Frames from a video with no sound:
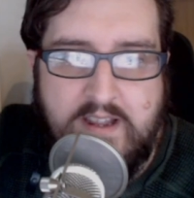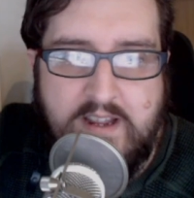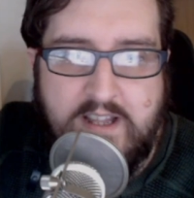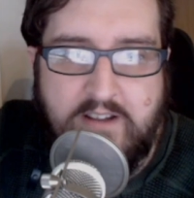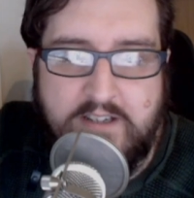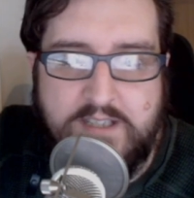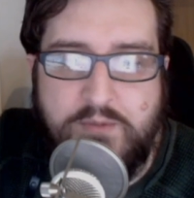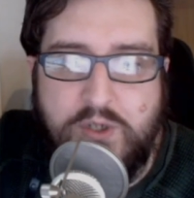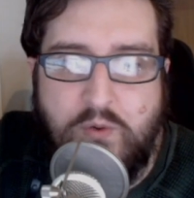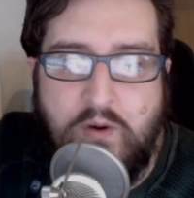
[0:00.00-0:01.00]
There are some
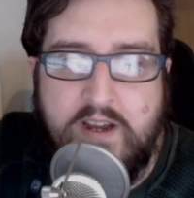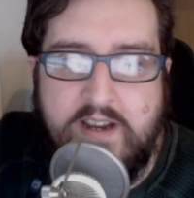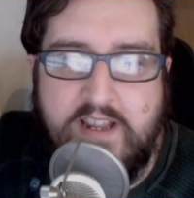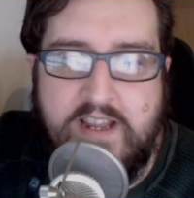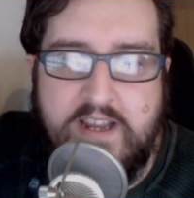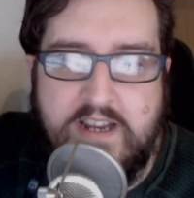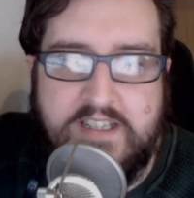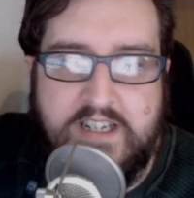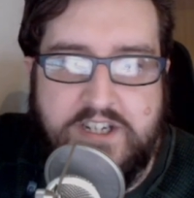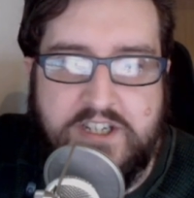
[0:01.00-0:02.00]
cool ideas.
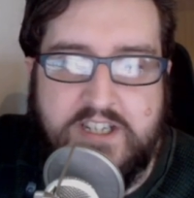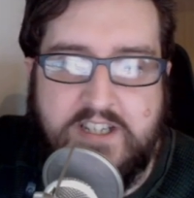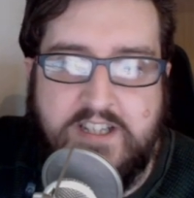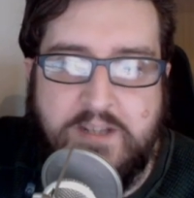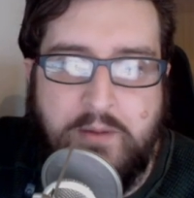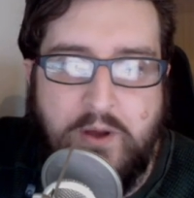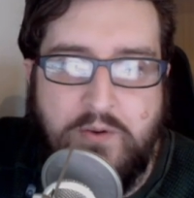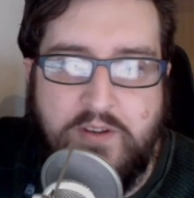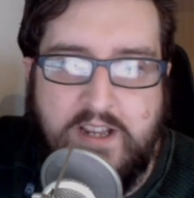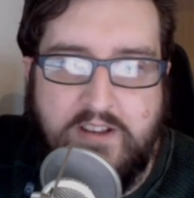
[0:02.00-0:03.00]
It's just I think the
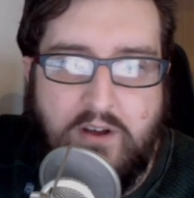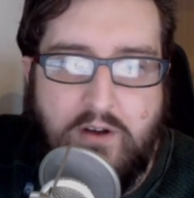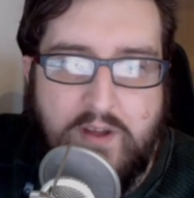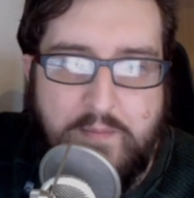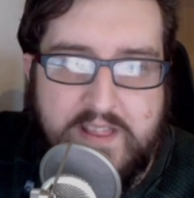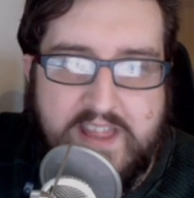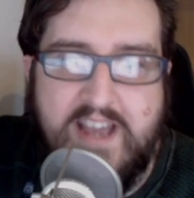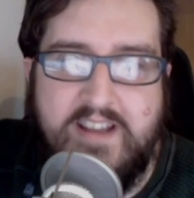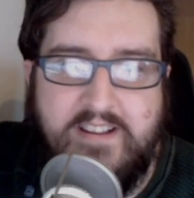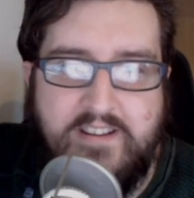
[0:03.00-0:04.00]
posing is off. I mean,
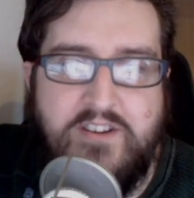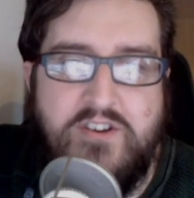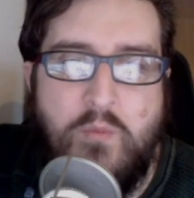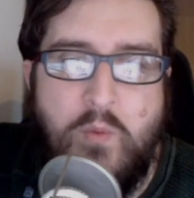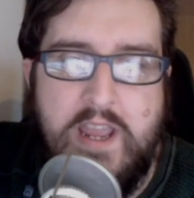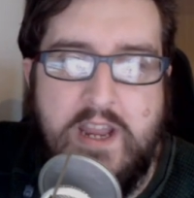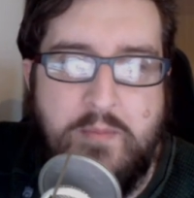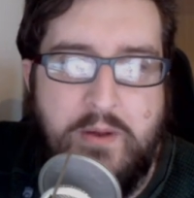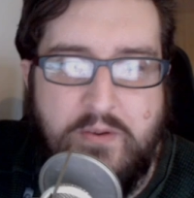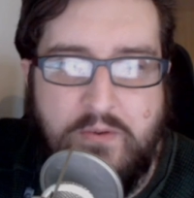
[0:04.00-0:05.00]
that is such a weird
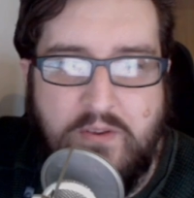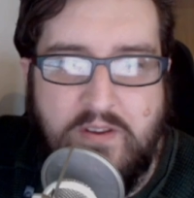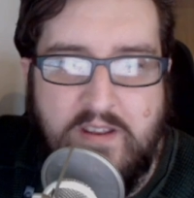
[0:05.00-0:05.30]
pose.